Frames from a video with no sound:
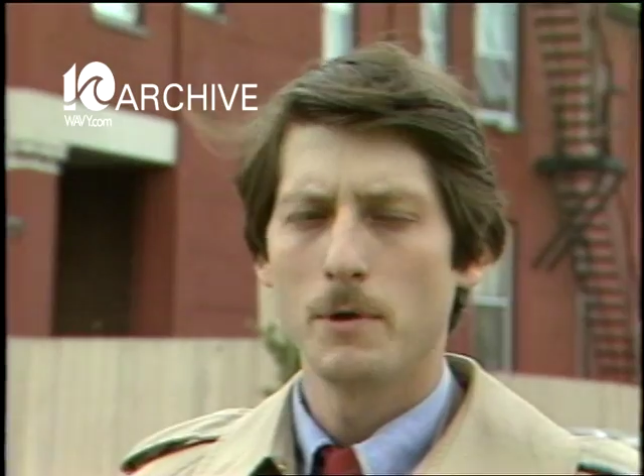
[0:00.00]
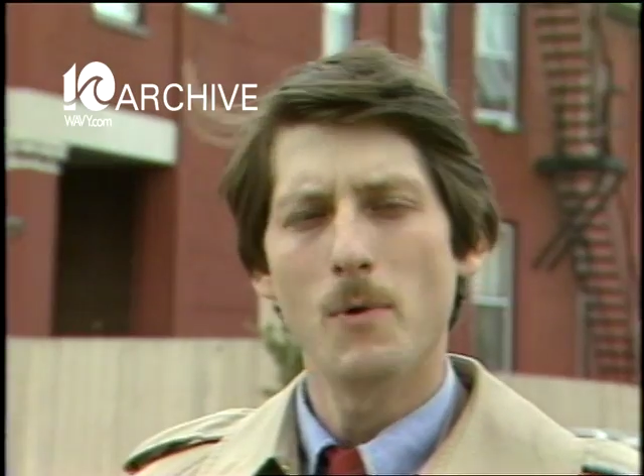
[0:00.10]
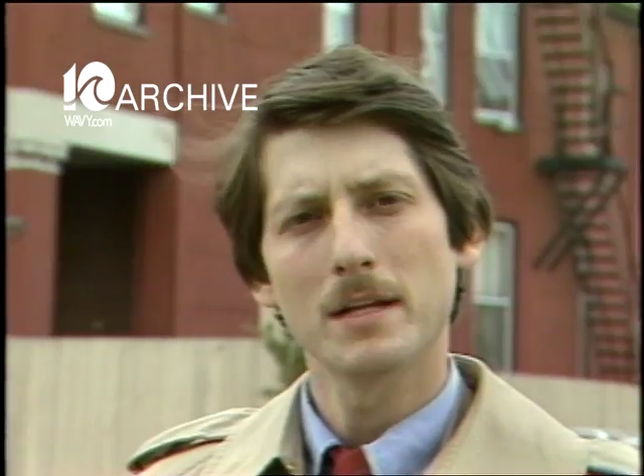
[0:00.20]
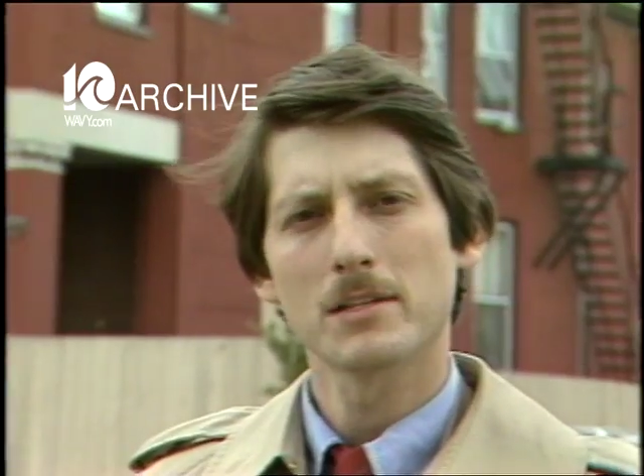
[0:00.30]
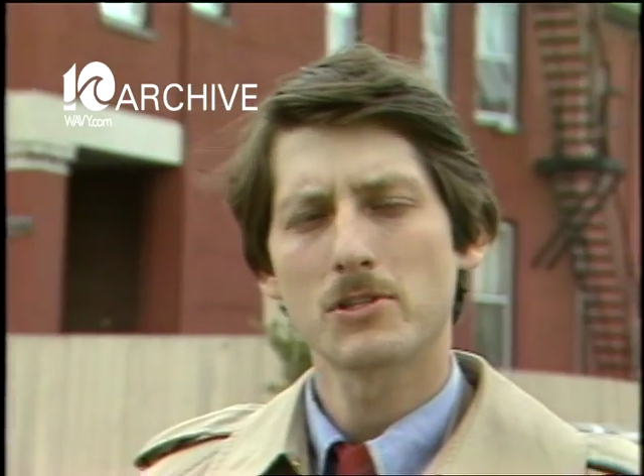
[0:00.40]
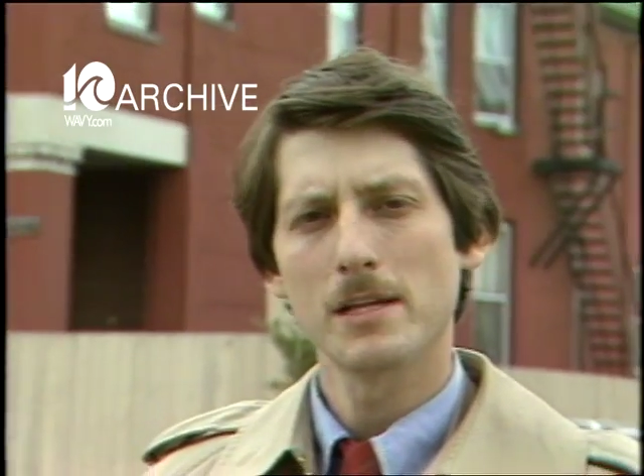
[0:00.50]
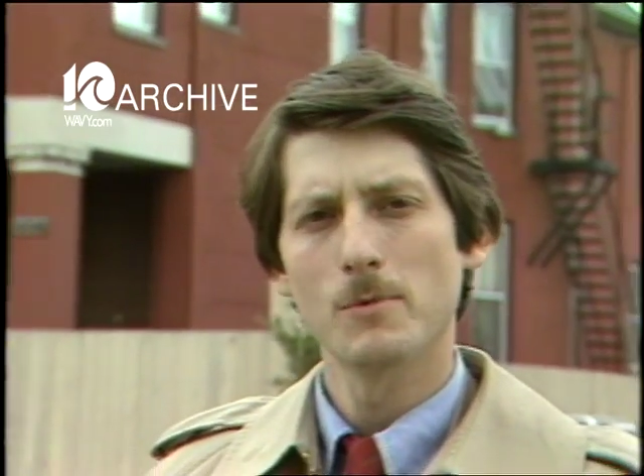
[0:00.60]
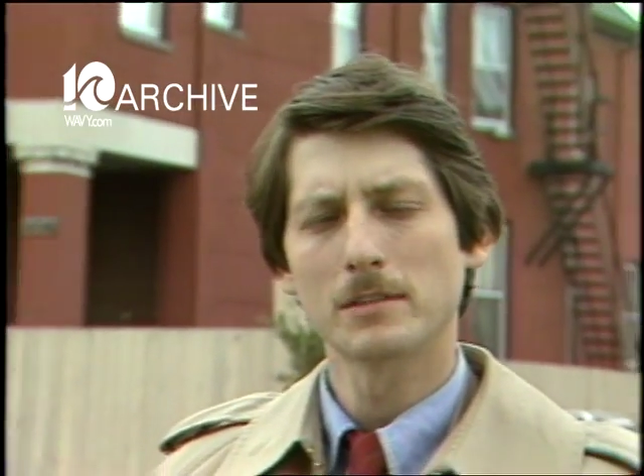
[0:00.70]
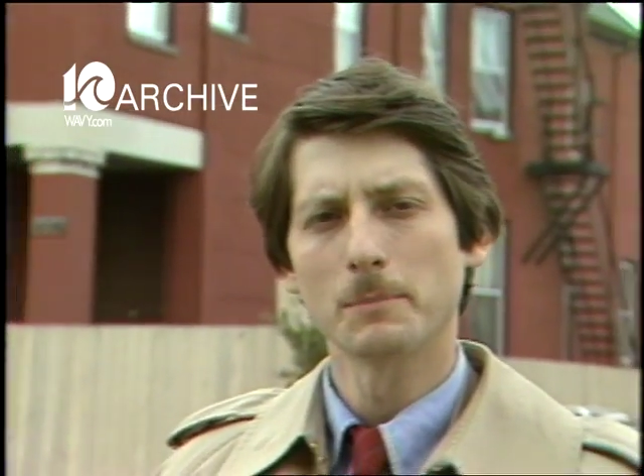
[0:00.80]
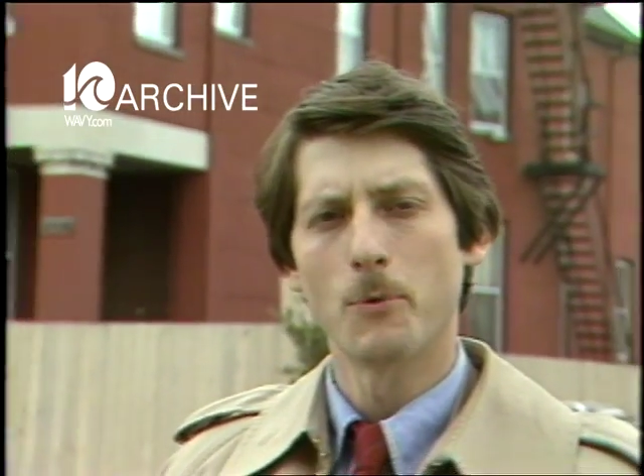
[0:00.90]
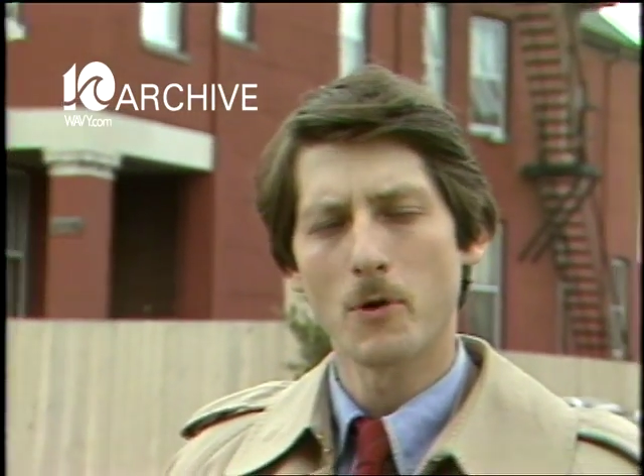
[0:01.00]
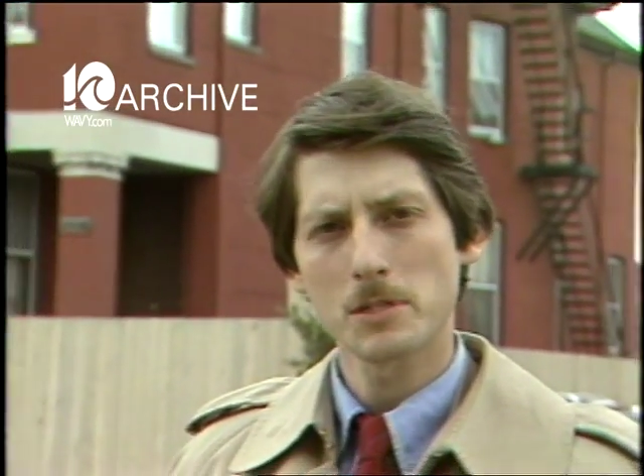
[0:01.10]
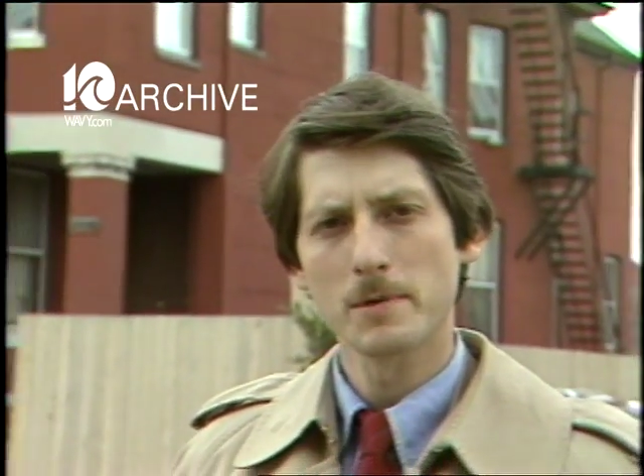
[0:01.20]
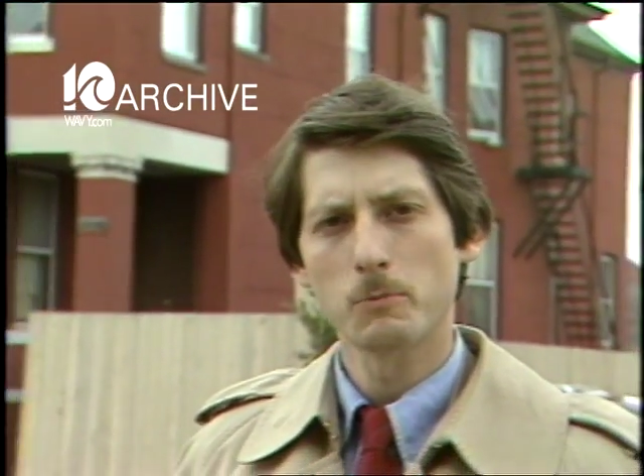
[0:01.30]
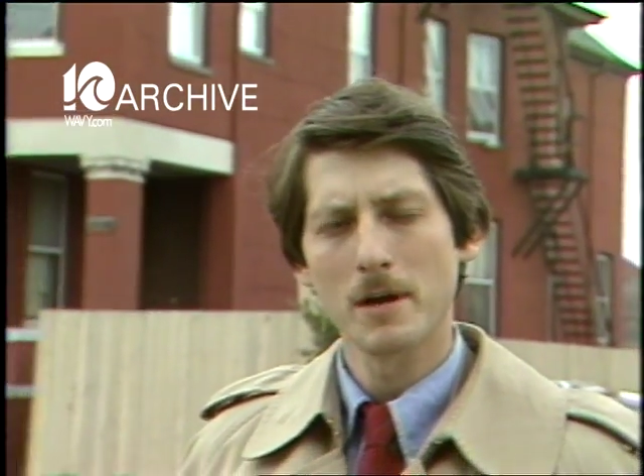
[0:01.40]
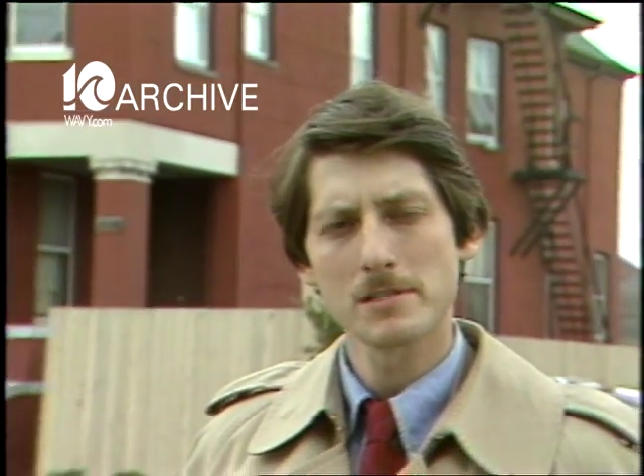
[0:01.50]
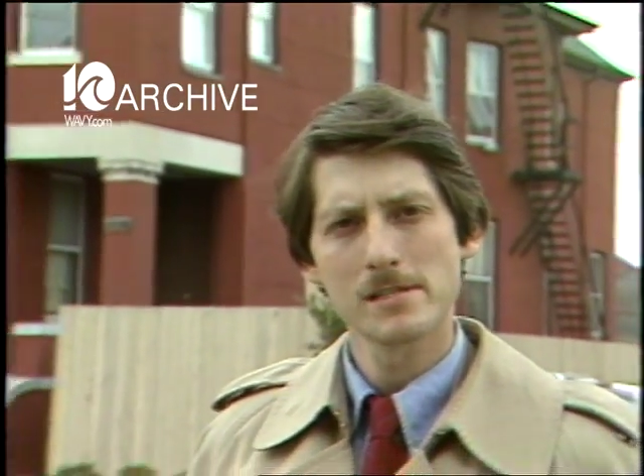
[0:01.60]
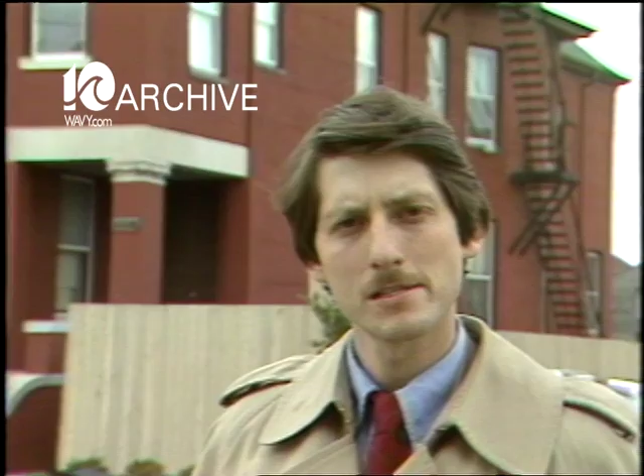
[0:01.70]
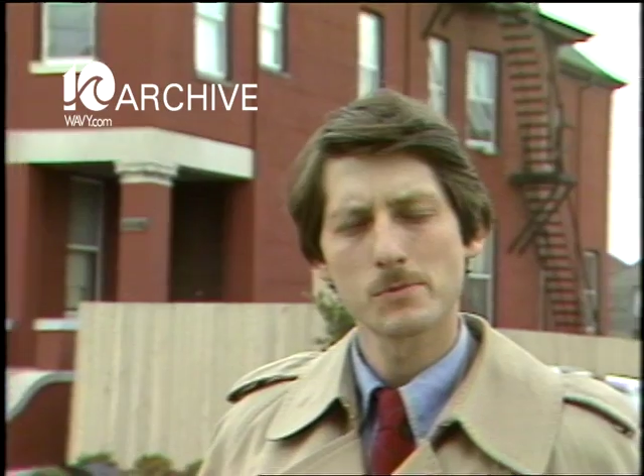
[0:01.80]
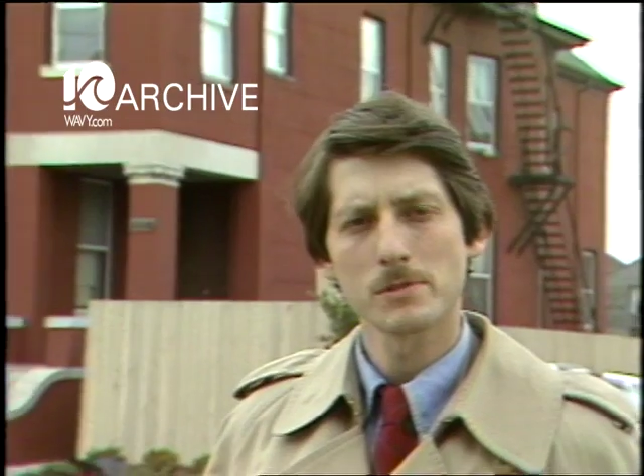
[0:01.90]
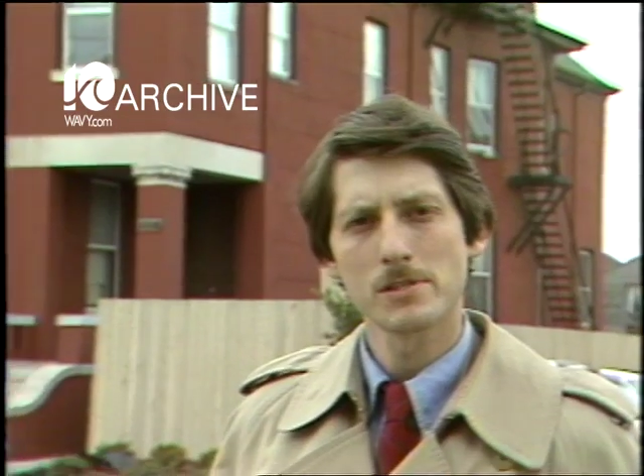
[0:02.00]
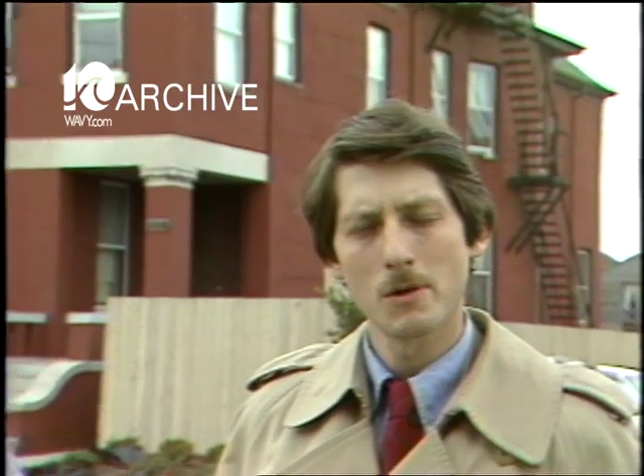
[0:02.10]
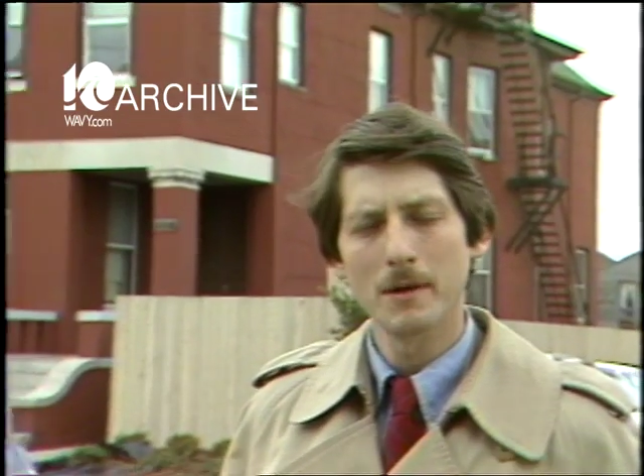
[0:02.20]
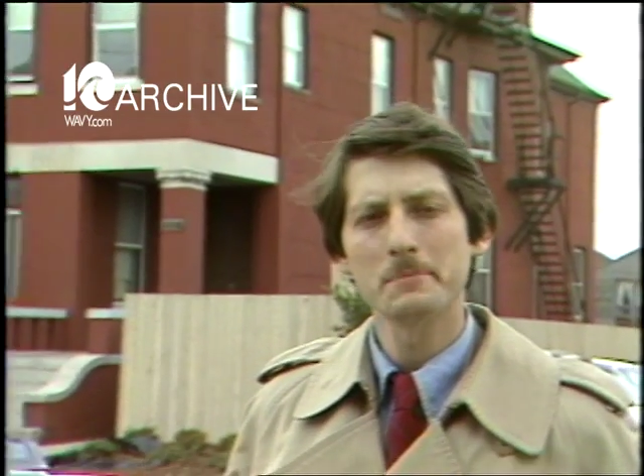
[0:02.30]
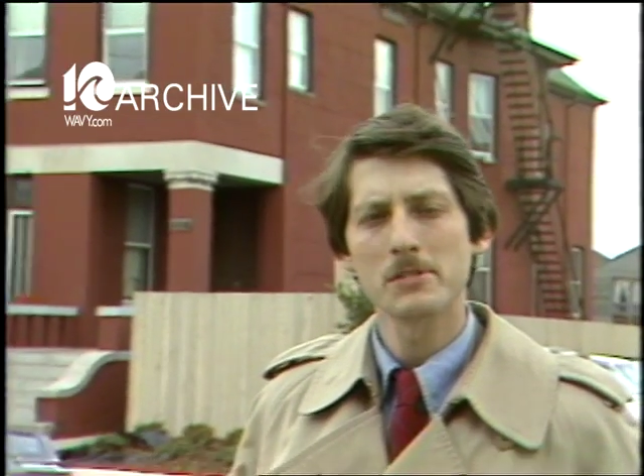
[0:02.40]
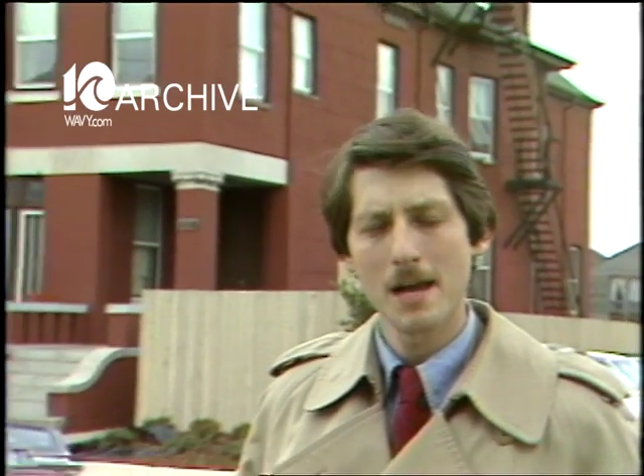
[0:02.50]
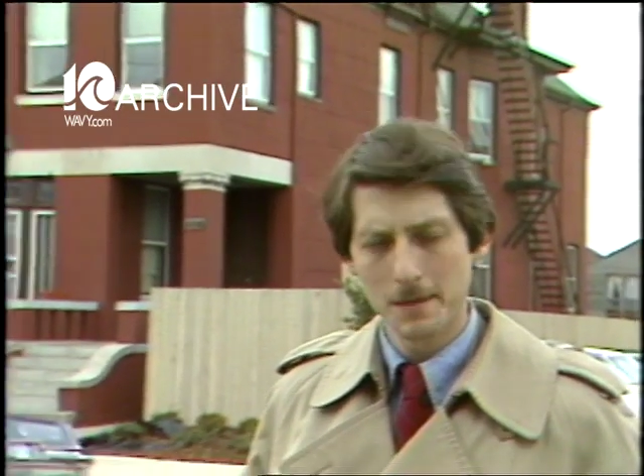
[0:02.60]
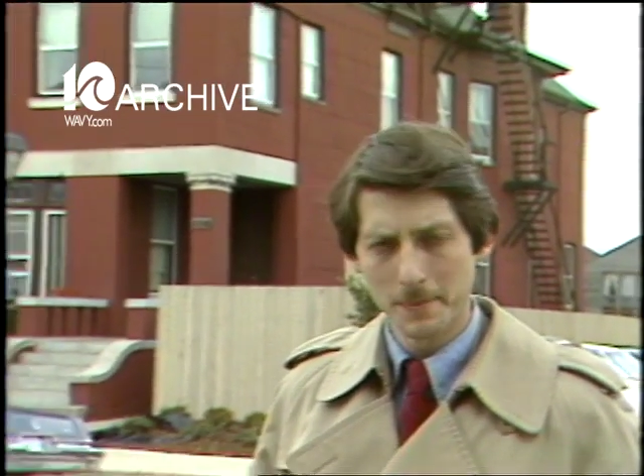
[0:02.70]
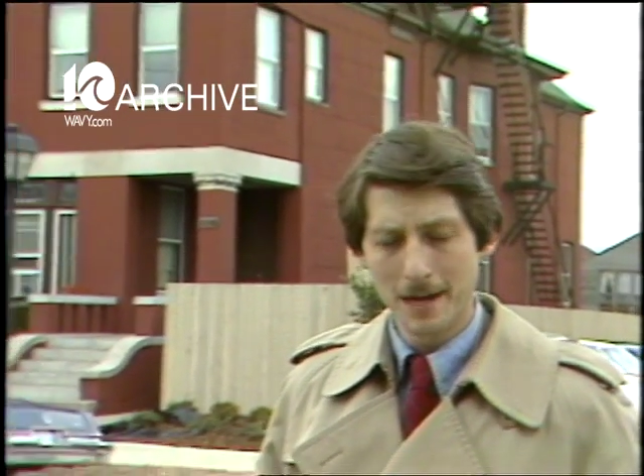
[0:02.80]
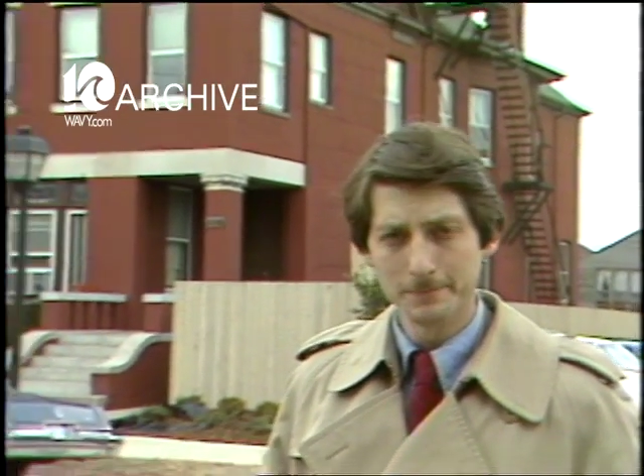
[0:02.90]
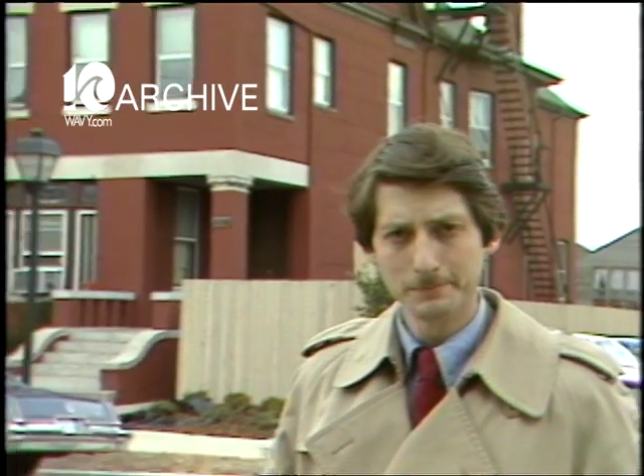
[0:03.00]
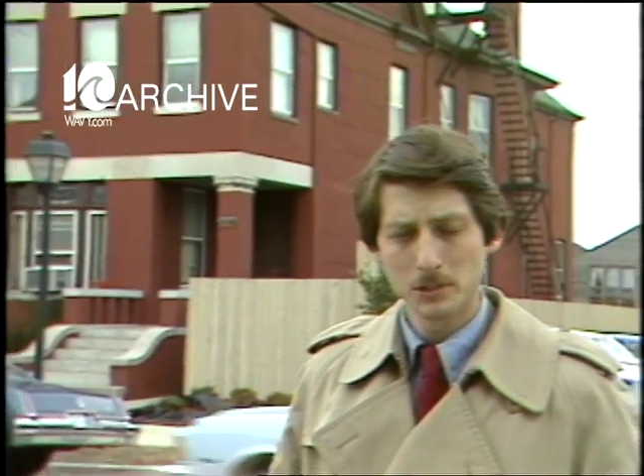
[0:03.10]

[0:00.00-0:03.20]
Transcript: We wanted to see what the Portsmouth residents were so upset about,